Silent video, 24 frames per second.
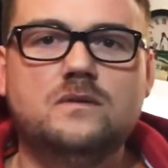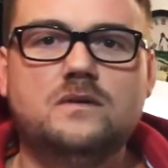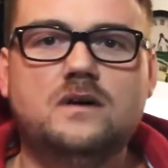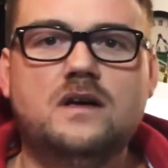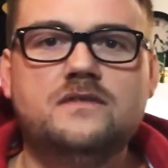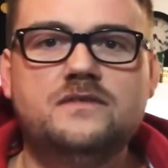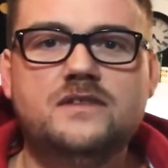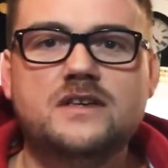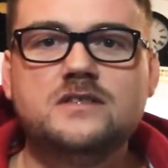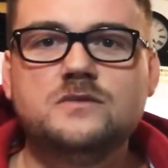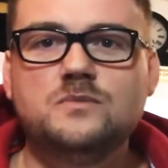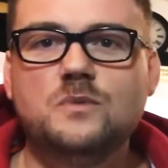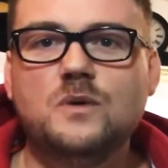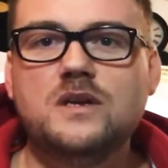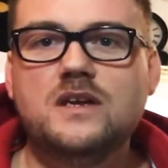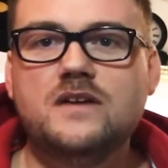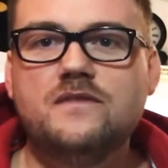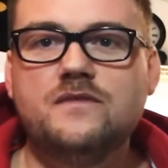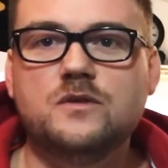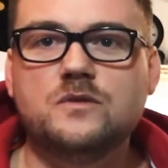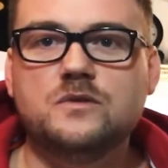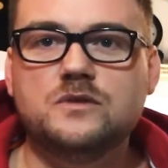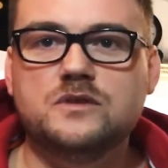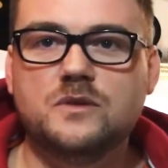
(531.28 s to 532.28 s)
if this one
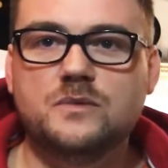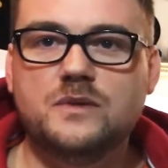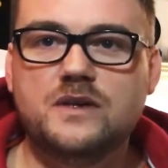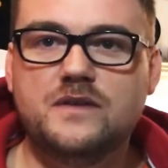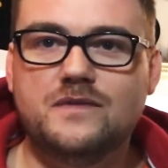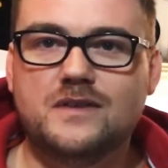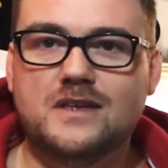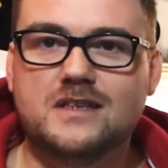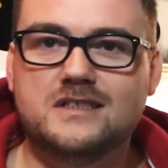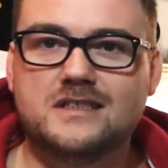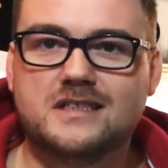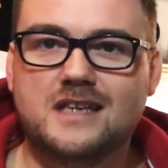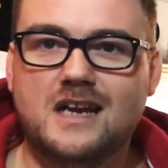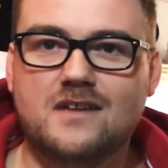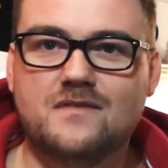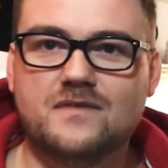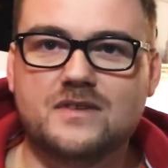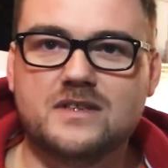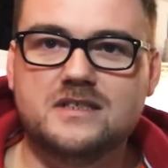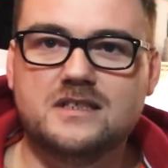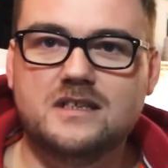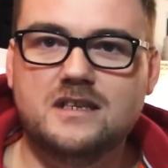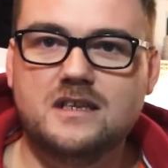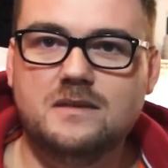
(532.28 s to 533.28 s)
ever goes away for a
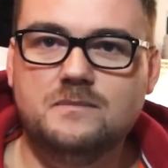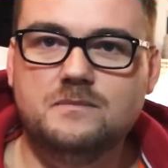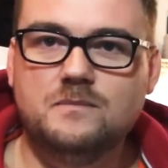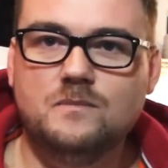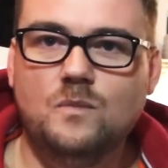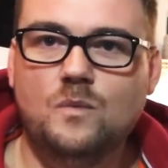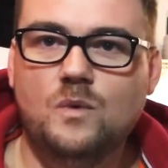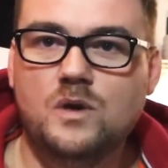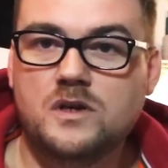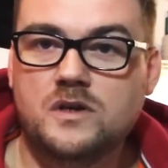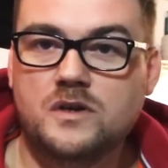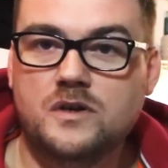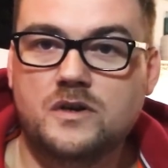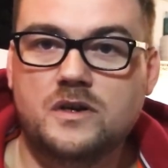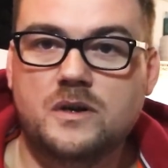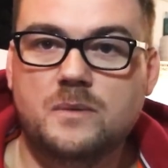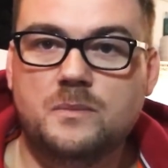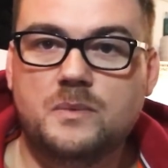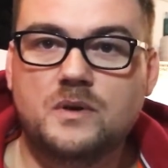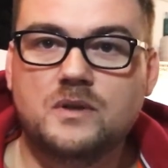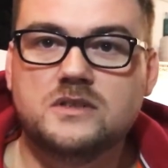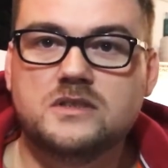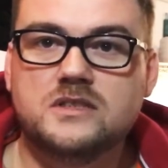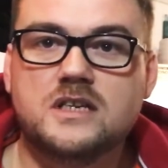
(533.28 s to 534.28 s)
service and I'm working on a
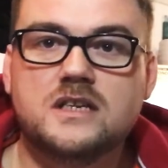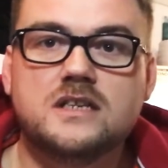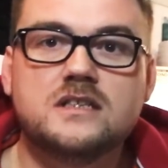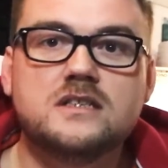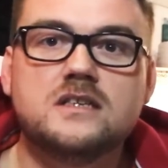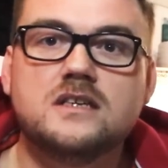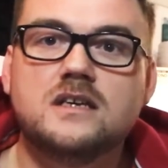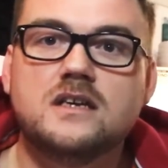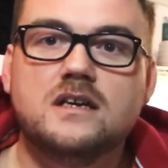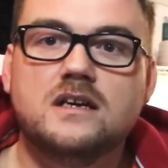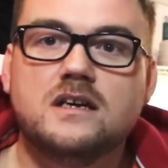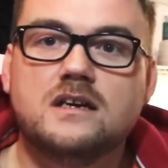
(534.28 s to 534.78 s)
project,